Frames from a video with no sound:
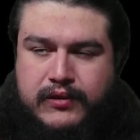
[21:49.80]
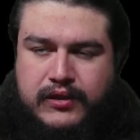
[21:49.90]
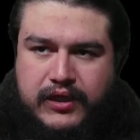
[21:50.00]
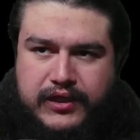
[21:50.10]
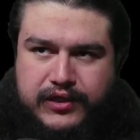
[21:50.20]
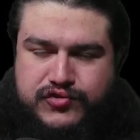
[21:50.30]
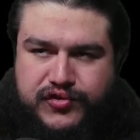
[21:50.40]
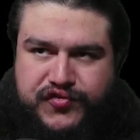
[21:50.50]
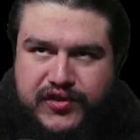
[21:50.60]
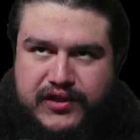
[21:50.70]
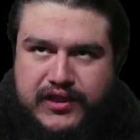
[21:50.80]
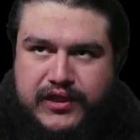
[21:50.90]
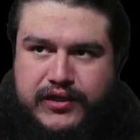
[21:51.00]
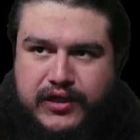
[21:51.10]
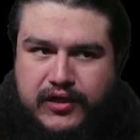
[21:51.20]
And interestingly
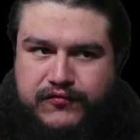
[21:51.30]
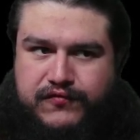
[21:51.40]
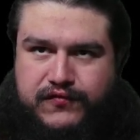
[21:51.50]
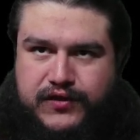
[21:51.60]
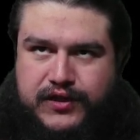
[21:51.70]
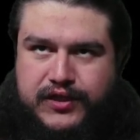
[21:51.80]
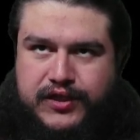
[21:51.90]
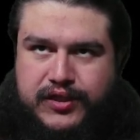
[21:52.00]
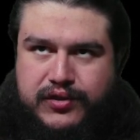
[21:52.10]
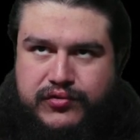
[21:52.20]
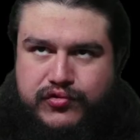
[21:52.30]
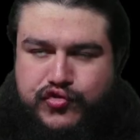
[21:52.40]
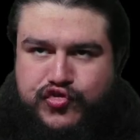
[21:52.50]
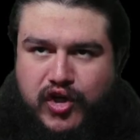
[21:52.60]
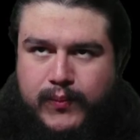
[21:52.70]
enough,
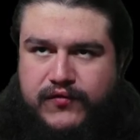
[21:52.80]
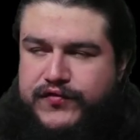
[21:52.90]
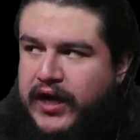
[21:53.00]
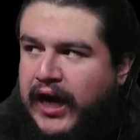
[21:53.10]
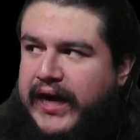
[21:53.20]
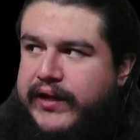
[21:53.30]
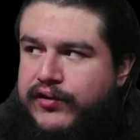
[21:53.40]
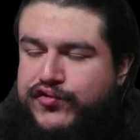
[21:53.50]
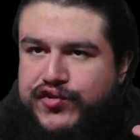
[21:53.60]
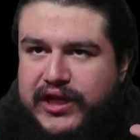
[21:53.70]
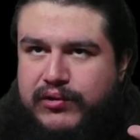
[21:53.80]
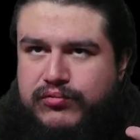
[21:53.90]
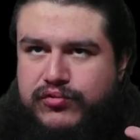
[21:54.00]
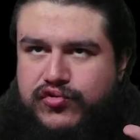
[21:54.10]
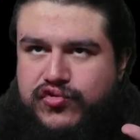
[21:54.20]
some of the higher
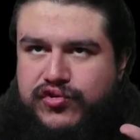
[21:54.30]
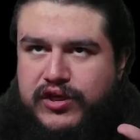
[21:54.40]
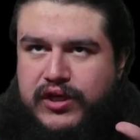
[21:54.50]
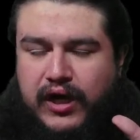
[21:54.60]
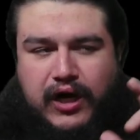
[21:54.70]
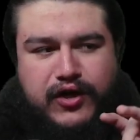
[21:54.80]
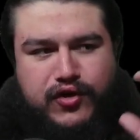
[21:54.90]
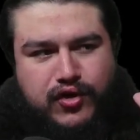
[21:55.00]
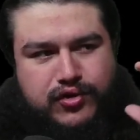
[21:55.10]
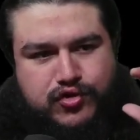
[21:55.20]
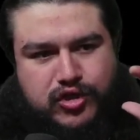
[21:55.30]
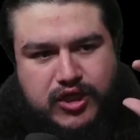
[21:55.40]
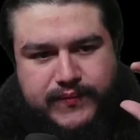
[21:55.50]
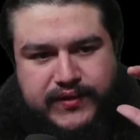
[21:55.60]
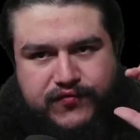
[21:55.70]
sounds are not
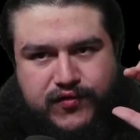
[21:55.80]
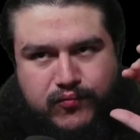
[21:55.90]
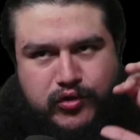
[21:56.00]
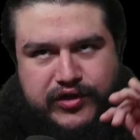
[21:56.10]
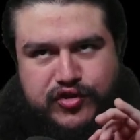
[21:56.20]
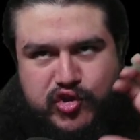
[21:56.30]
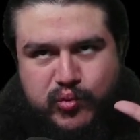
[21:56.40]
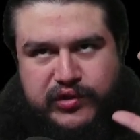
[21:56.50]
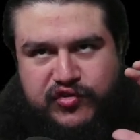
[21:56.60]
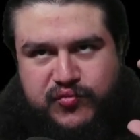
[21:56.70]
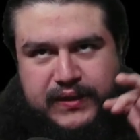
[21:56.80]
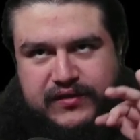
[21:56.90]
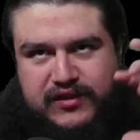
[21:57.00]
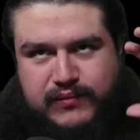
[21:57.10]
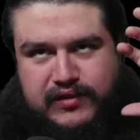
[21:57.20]
coming from where you would expect
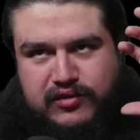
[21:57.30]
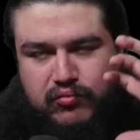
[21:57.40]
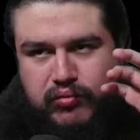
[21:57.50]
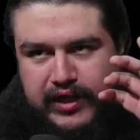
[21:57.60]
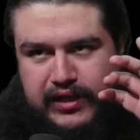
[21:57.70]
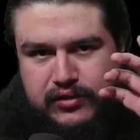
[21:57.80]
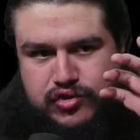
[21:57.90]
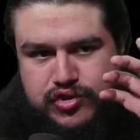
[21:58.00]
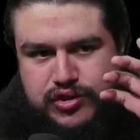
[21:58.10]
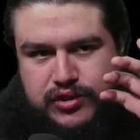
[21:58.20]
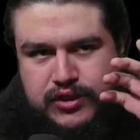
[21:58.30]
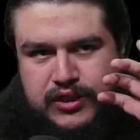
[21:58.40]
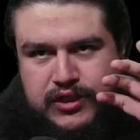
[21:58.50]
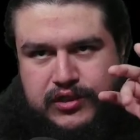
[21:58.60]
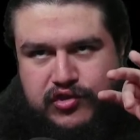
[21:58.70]
them in the range.
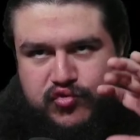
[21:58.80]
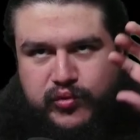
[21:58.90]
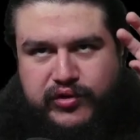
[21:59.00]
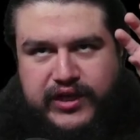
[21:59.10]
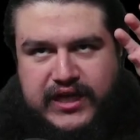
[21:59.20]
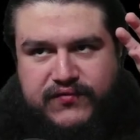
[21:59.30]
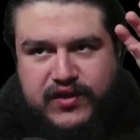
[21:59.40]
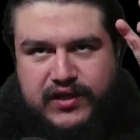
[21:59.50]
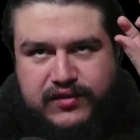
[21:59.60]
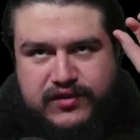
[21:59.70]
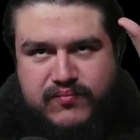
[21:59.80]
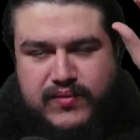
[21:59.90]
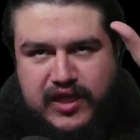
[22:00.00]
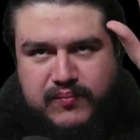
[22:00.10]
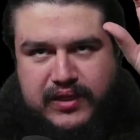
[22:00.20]
Because we're having the
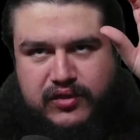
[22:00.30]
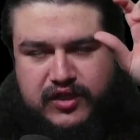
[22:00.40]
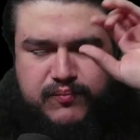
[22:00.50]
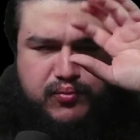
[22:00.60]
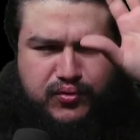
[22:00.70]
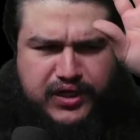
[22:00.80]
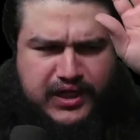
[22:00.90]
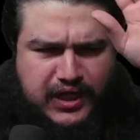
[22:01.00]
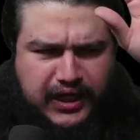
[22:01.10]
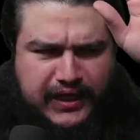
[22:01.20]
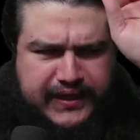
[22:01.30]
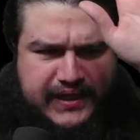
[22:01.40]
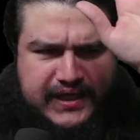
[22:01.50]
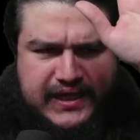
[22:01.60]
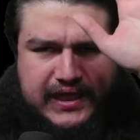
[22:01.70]
main melody pretty high
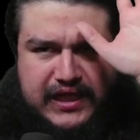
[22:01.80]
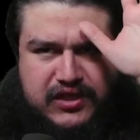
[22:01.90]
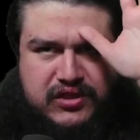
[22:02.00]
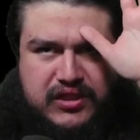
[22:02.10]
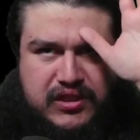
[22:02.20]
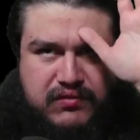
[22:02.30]
in the